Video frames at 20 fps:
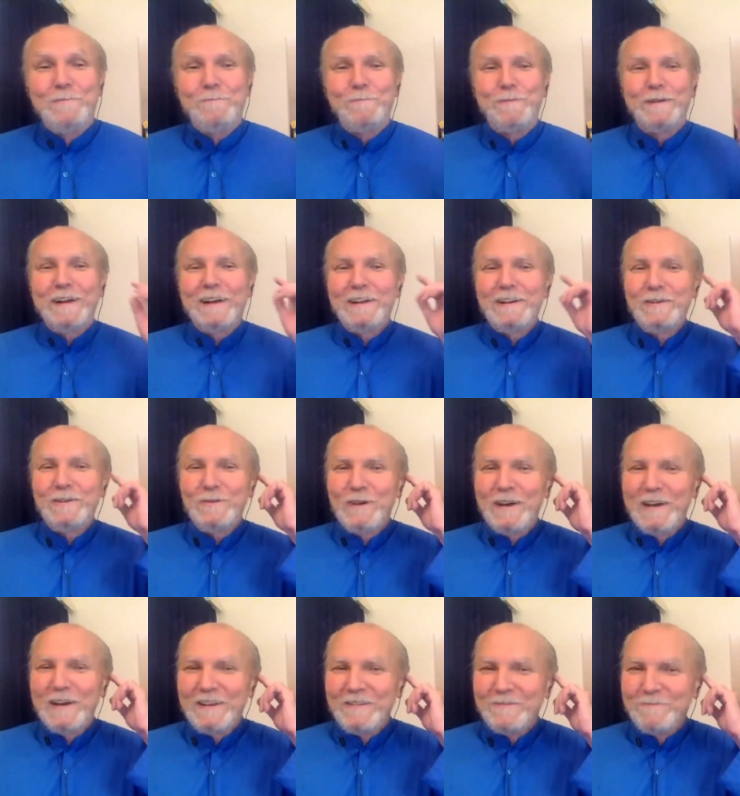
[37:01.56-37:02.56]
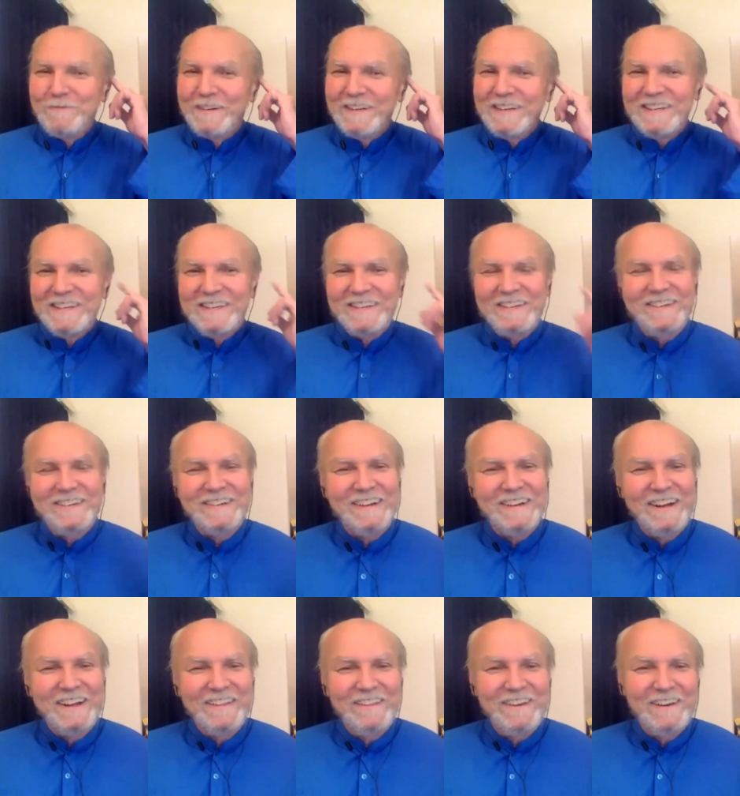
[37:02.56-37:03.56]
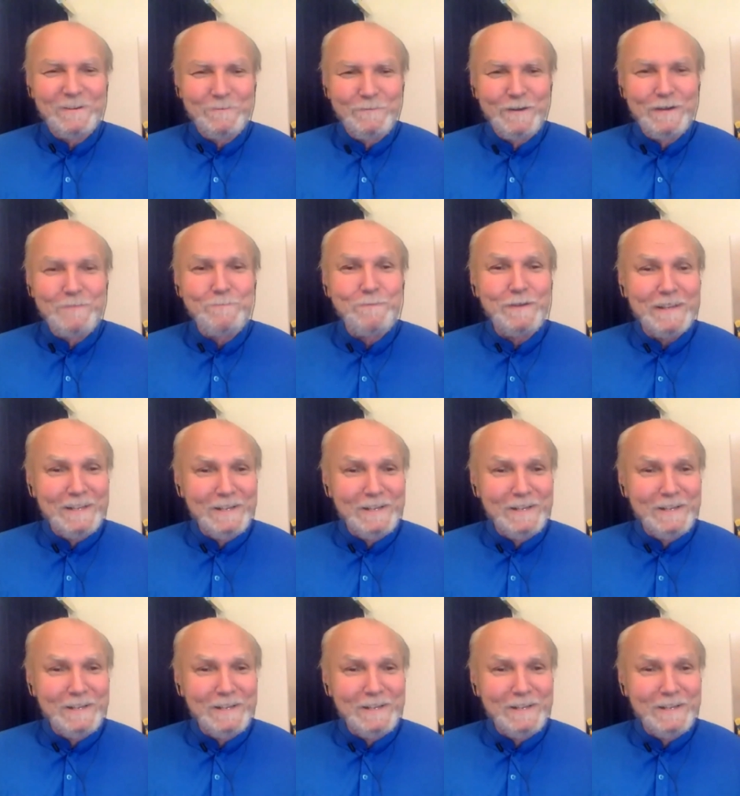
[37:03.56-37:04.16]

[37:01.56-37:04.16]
but I thought it might be